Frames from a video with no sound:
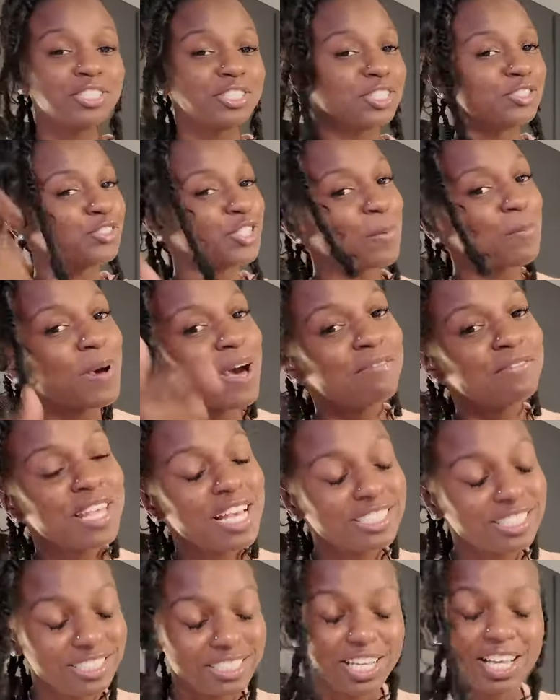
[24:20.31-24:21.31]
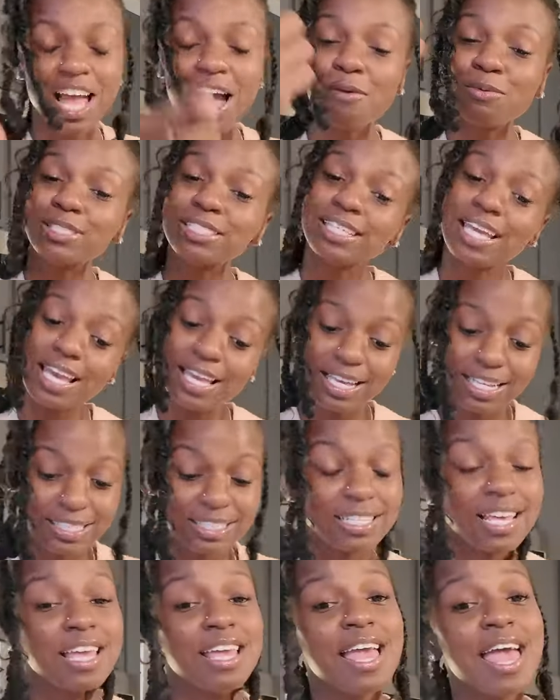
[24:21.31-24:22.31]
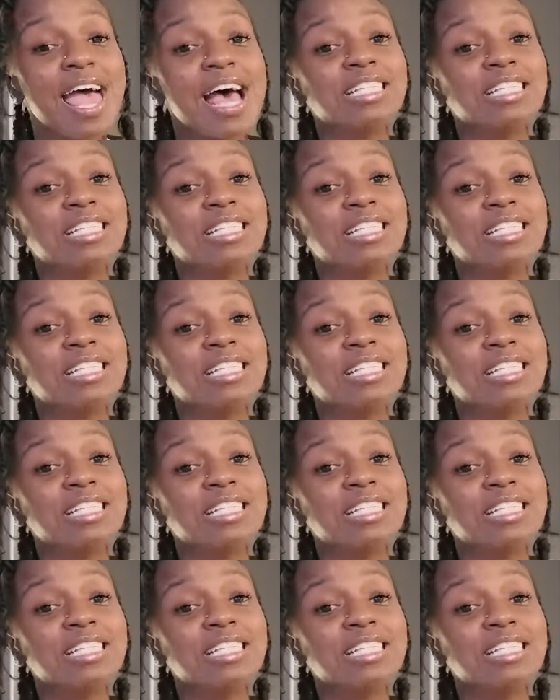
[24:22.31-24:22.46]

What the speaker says: Used to trip off that shit, I would kick it to you.